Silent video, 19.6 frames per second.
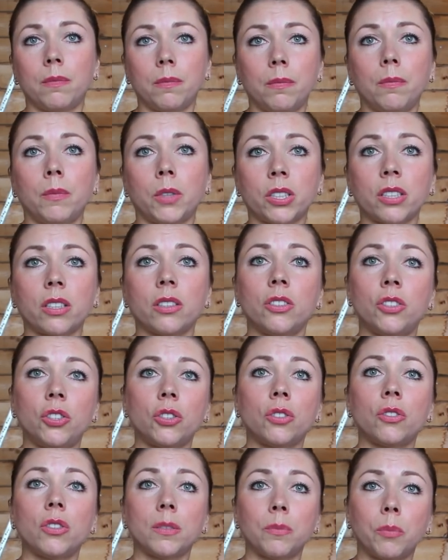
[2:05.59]

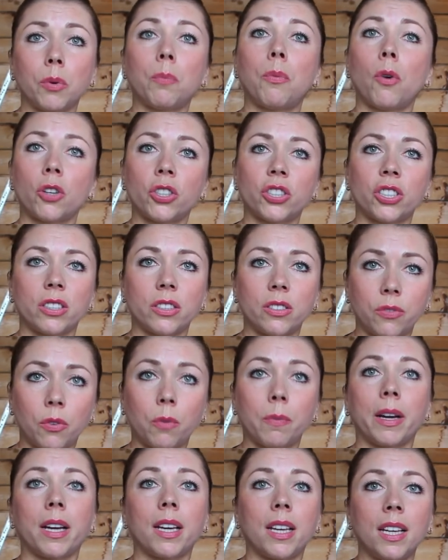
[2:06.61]
musculature and proportions for
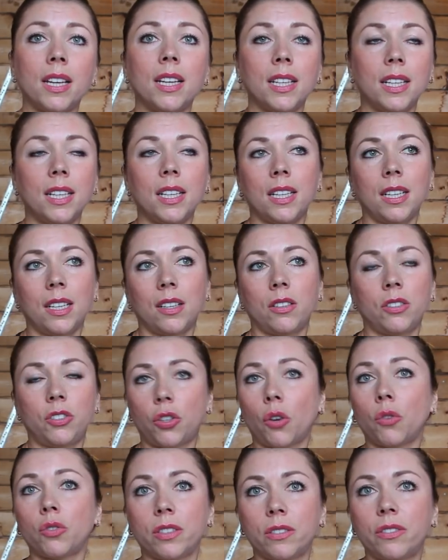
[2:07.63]
my
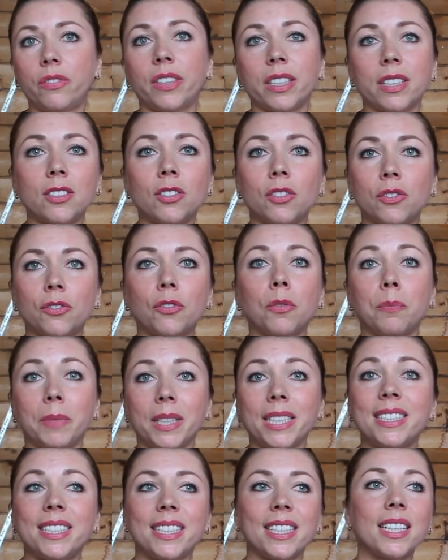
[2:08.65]
chosen field of
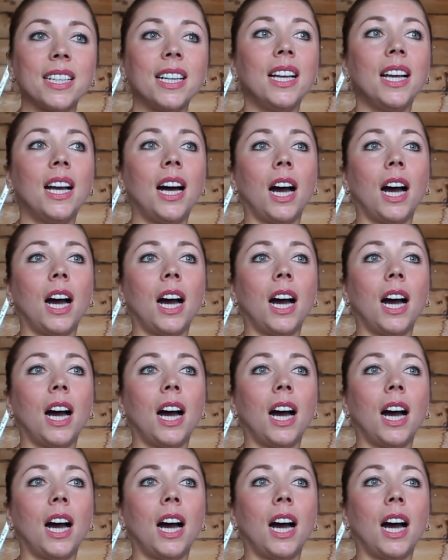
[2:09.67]
competing.